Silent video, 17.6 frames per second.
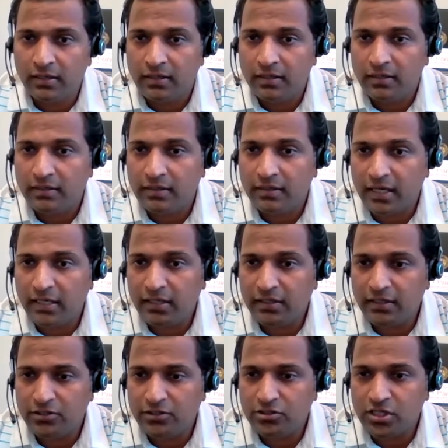9
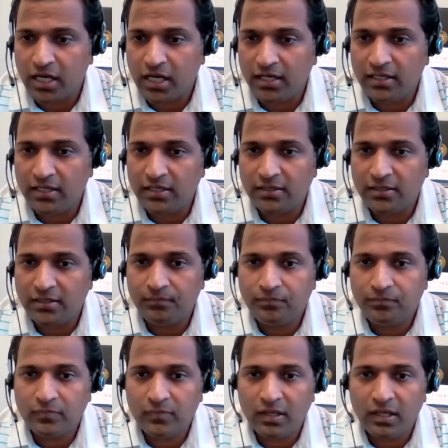in China,
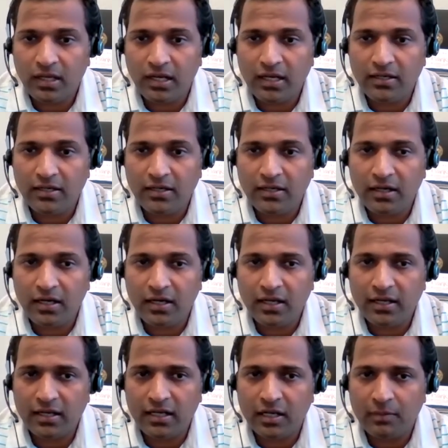and a
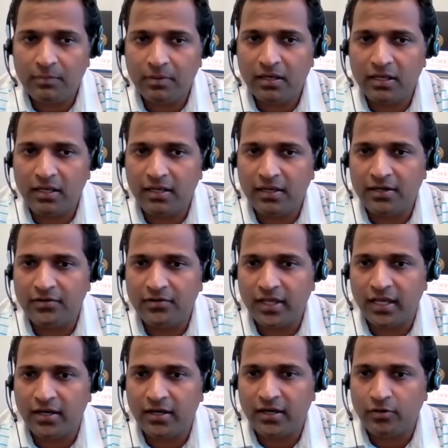couple here and
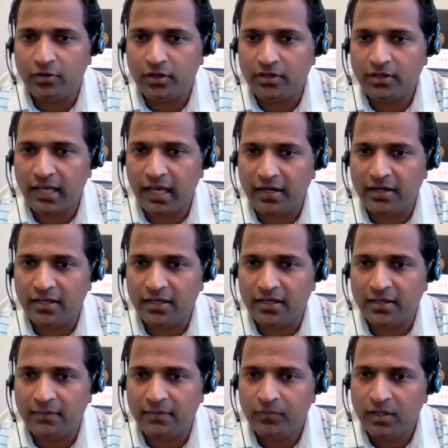there, in Canada,